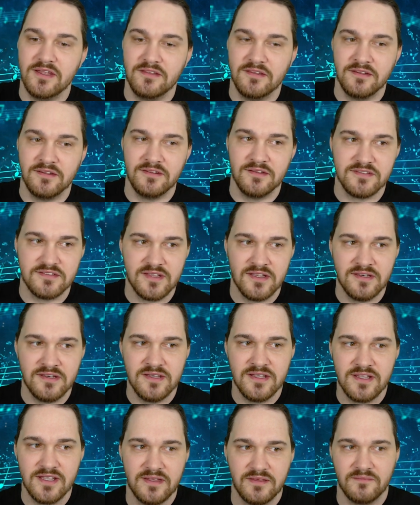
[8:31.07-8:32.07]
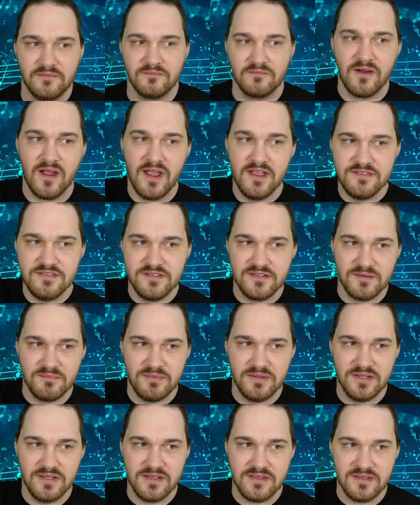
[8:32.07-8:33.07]
and then descending and then rising a
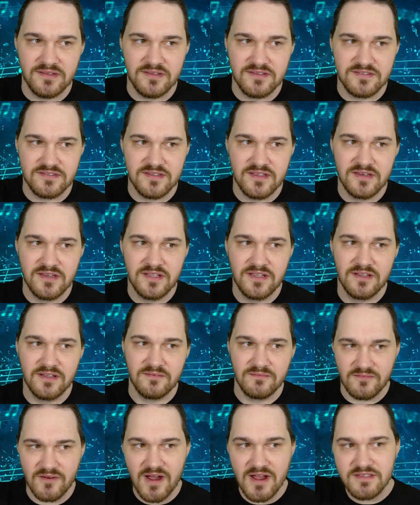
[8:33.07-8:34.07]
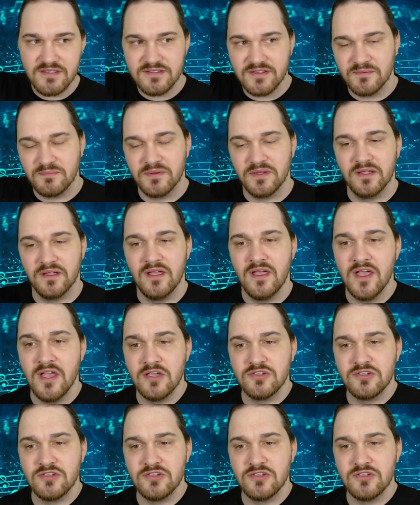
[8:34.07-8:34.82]
bit and then descending and rising a bit.